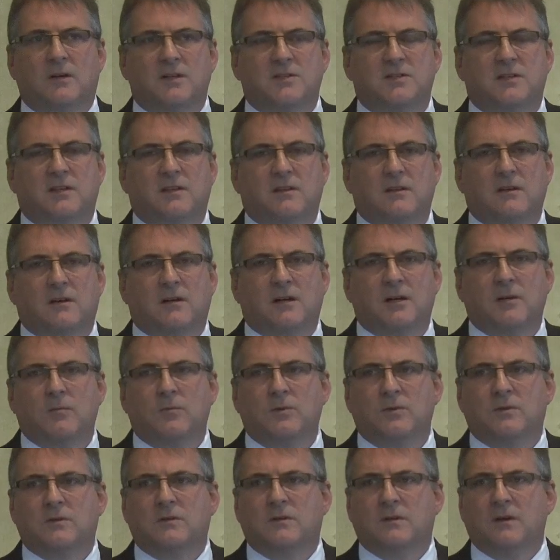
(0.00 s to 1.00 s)
I said that
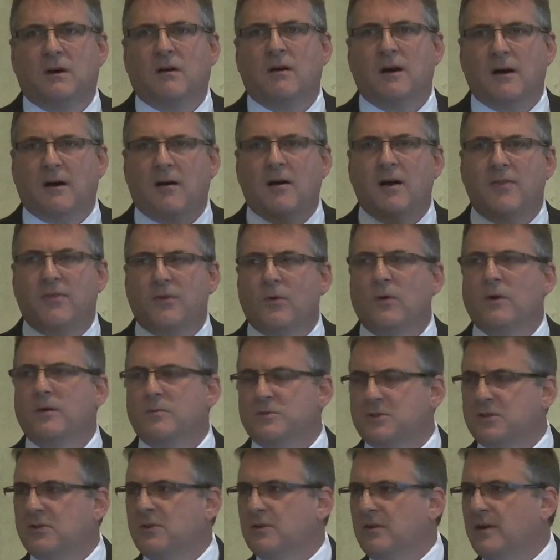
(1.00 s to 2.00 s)
I thought it
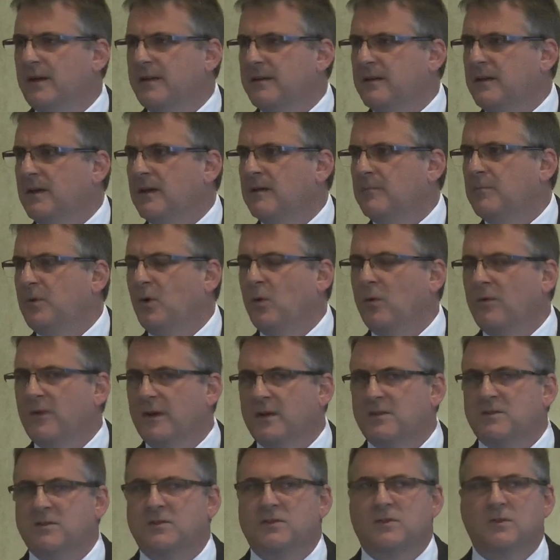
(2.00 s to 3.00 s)
was a good idea, Paul
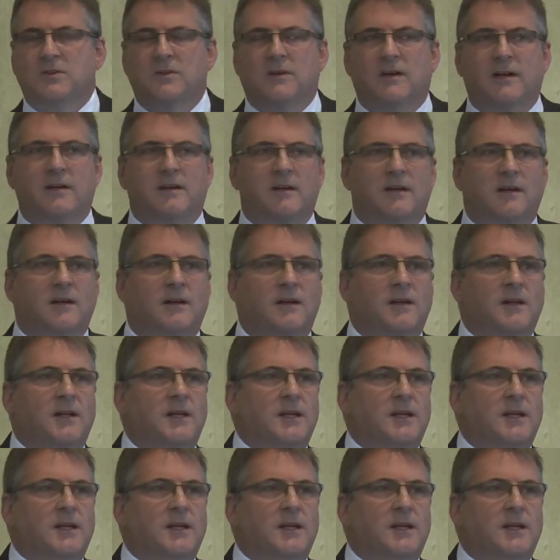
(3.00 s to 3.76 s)
thinks it's a good idea,